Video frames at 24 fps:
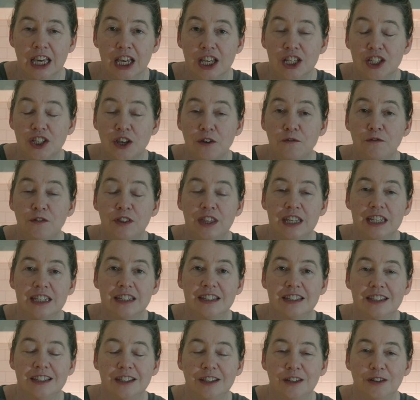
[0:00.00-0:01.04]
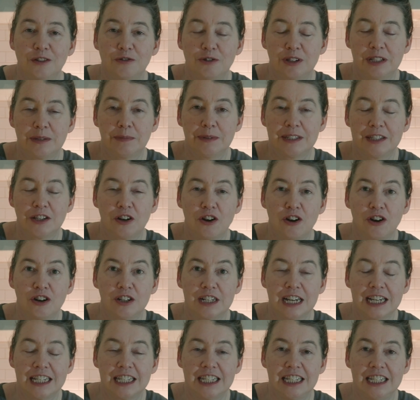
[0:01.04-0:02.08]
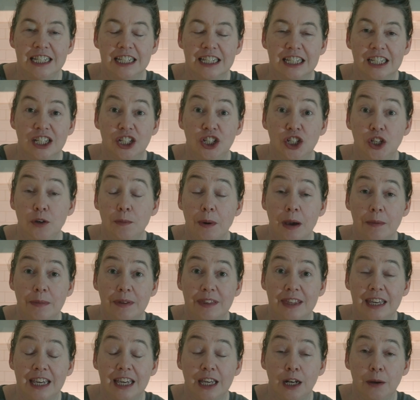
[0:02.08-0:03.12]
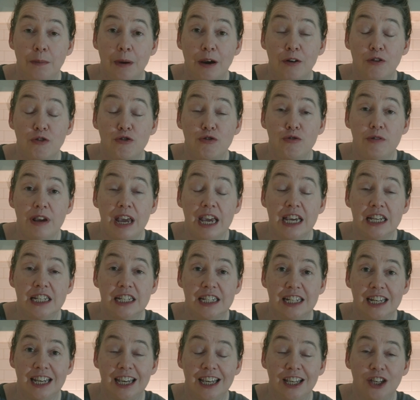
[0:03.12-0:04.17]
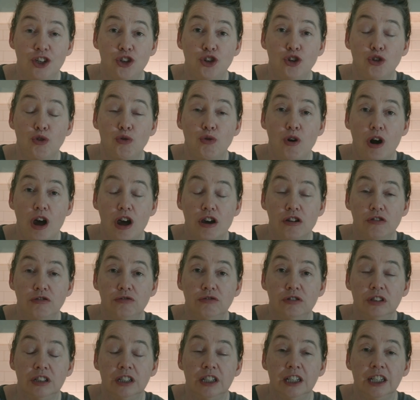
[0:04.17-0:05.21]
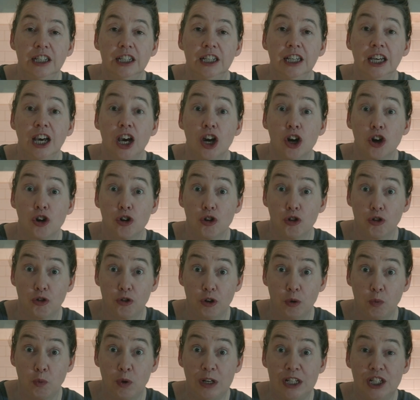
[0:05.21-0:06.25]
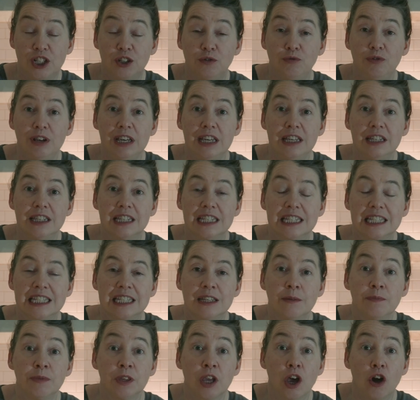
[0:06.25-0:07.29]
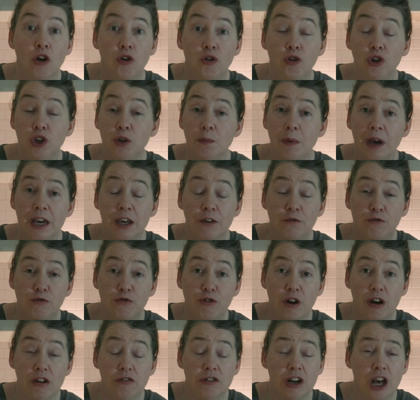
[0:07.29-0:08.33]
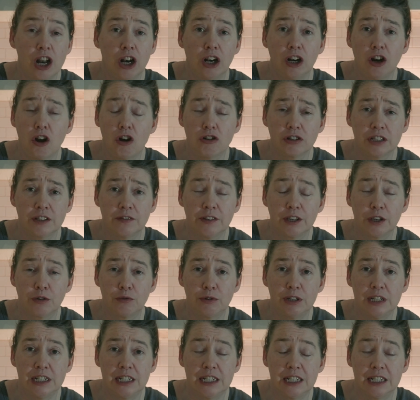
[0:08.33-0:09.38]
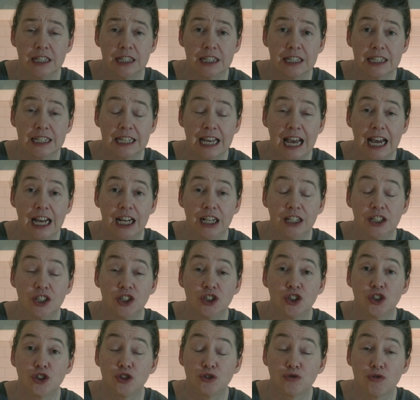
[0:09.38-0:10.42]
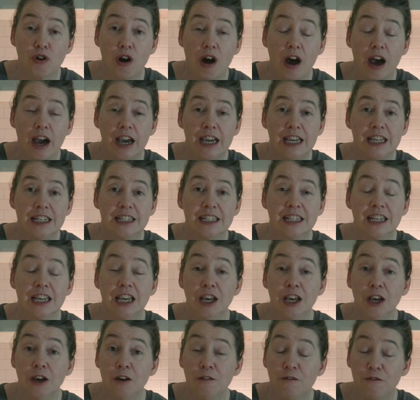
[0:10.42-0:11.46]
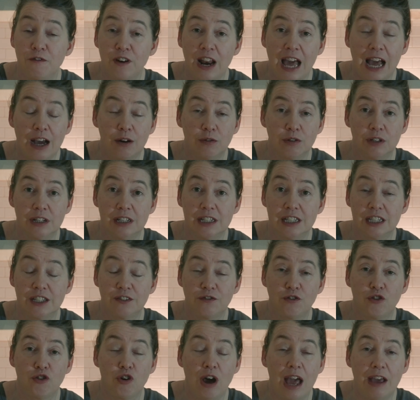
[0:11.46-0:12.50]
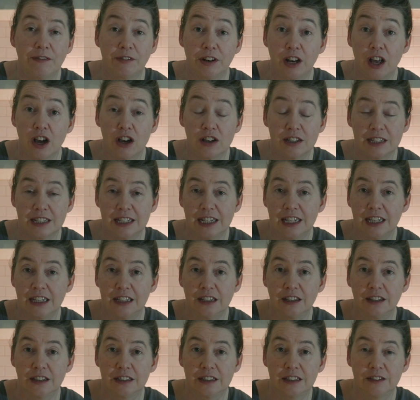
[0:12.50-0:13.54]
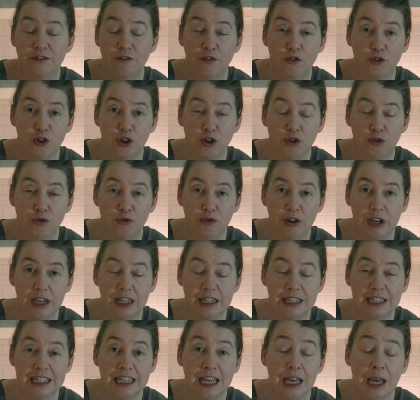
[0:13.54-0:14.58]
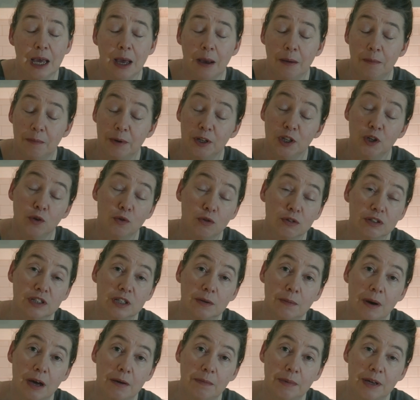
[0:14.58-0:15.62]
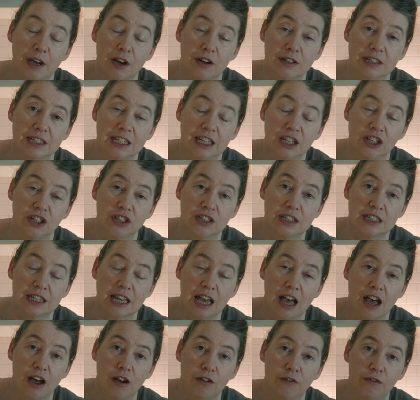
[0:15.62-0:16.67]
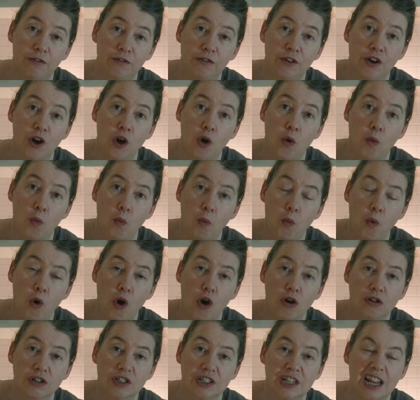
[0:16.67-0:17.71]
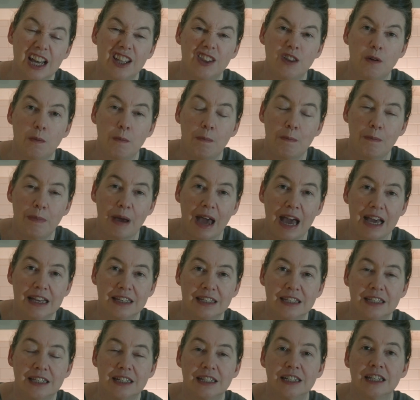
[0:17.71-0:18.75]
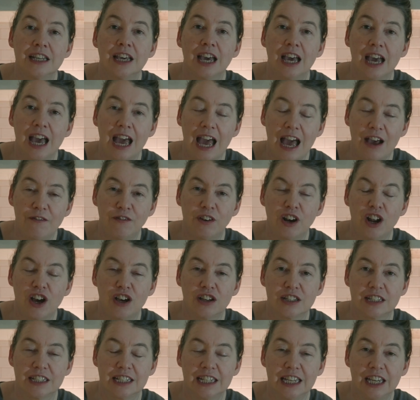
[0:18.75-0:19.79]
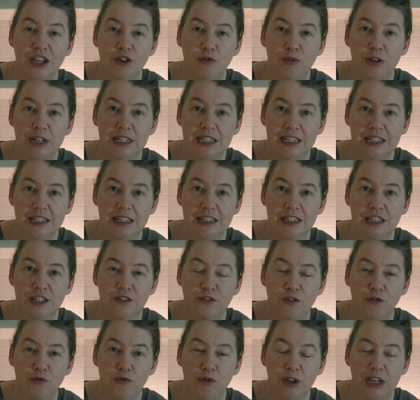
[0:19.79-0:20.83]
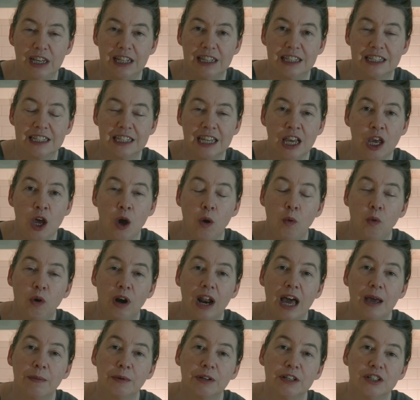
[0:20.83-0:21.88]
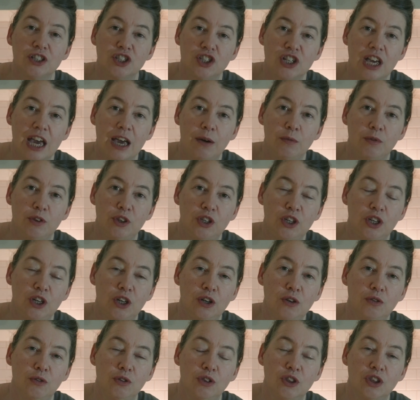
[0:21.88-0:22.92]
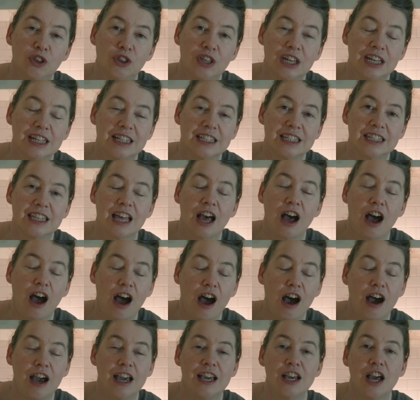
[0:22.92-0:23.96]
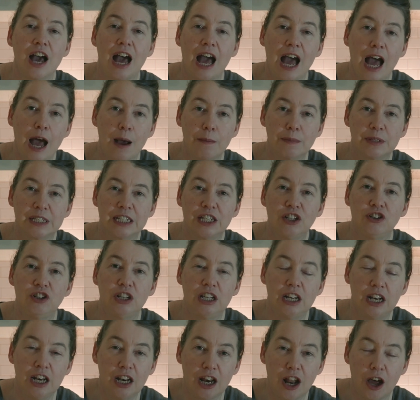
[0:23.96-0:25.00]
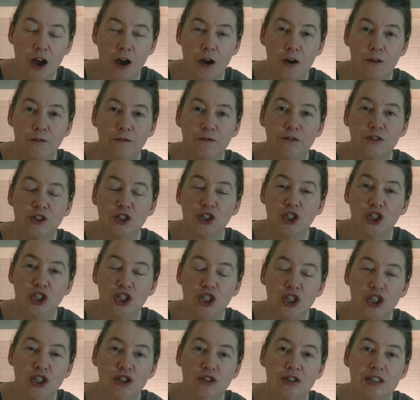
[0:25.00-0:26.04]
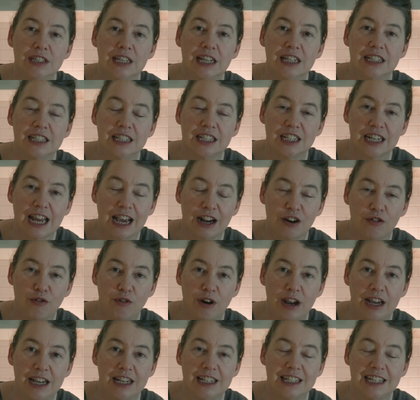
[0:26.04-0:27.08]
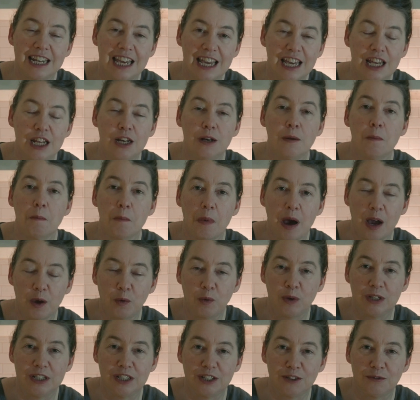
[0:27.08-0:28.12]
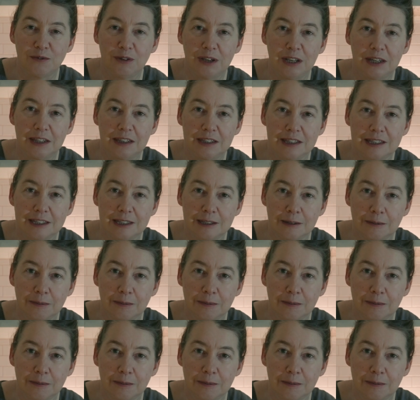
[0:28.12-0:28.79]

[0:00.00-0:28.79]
So for this Christmas and holiday season, you might be thinking about creating your own winter wreaths, or you might have grown a lot of ingredients and dried flowers for everlastings for your wreaths. But you also might be asking yourself, what are the best everlasting ingredients for wreaths? Well, I'm going to share with you the things that I absolutely love to use and to decorate in my winter wreaths.